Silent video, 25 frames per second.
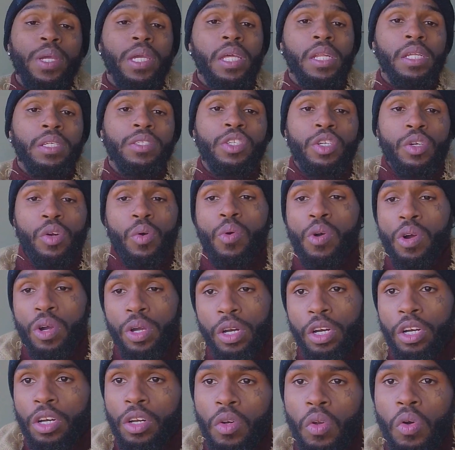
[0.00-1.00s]
get into the
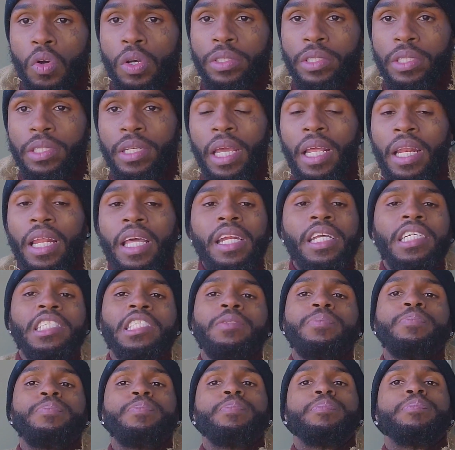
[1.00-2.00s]
word of the Lord today, let
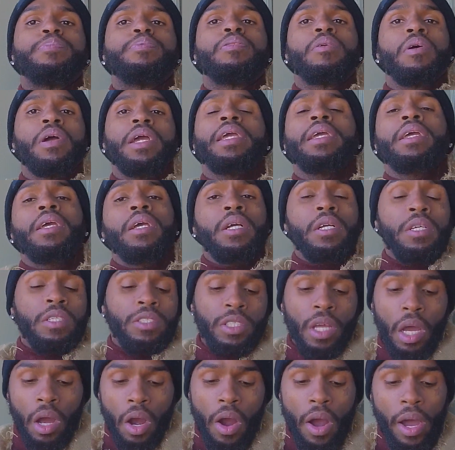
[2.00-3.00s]
us pray.
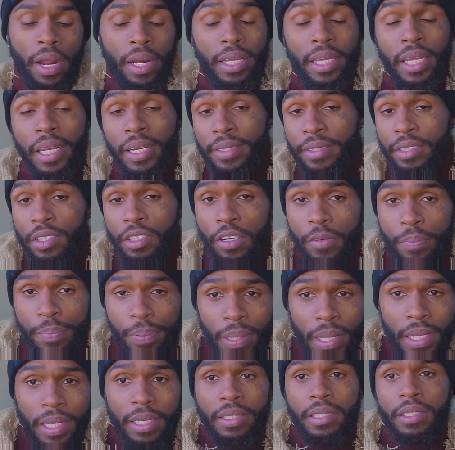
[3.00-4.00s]
It's all hard to get into a
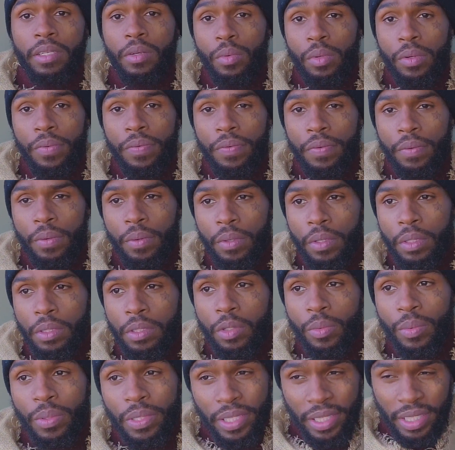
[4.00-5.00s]
place to, re
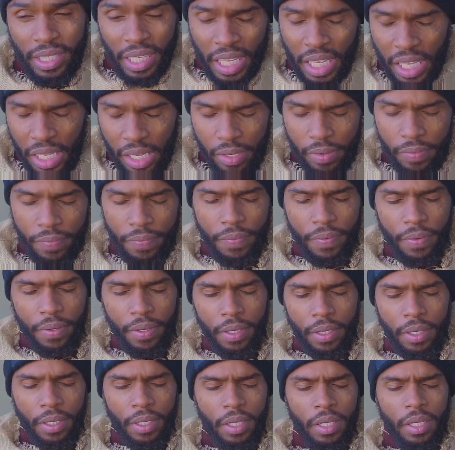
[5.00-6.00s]
to receive
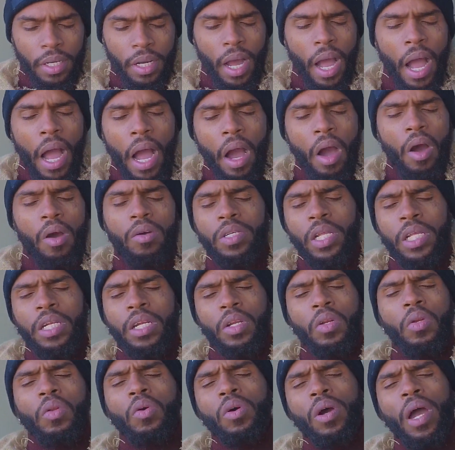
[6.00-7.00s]
all that
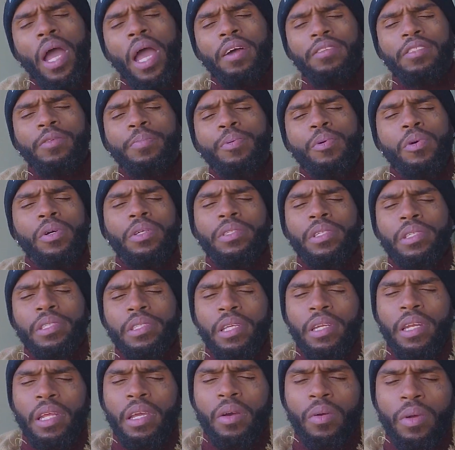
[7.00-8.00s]
the Lord have to pour into us
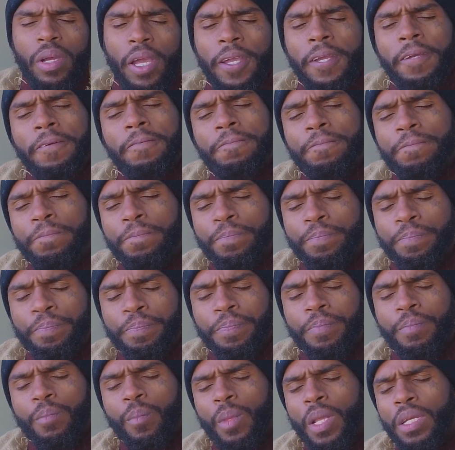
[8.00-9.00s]
today, okay?
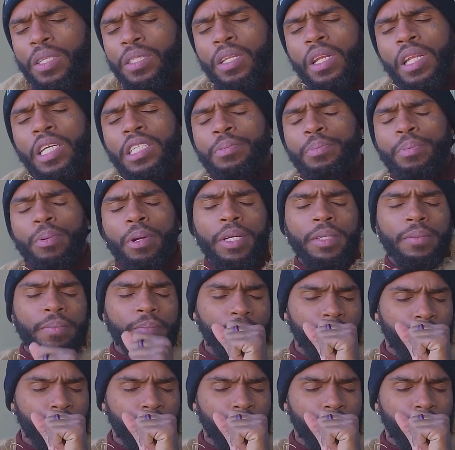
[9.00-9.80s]
So let's pray.